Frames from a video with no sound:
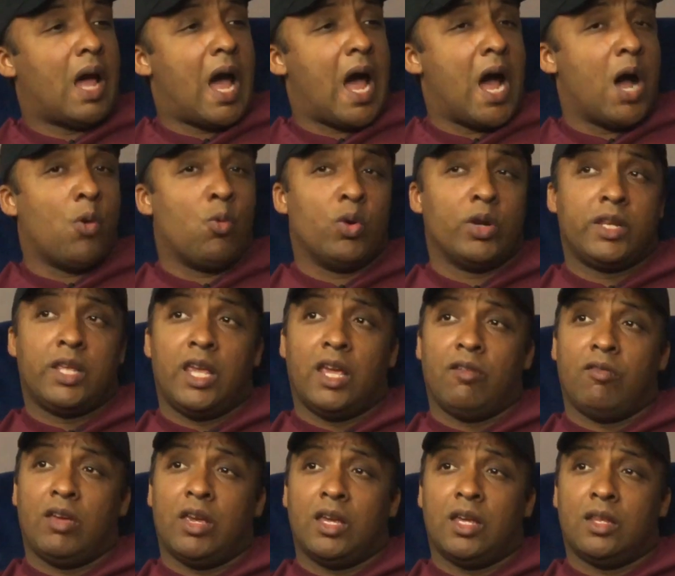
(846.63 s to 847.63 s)
I would
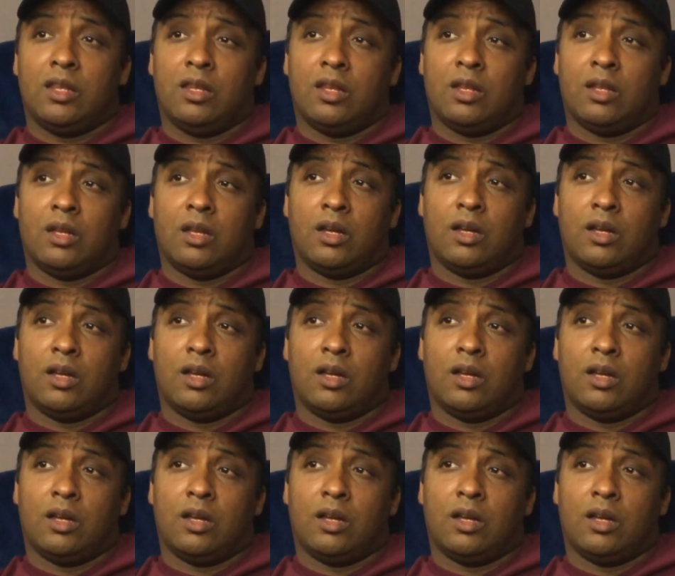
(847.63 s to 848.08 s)
give it,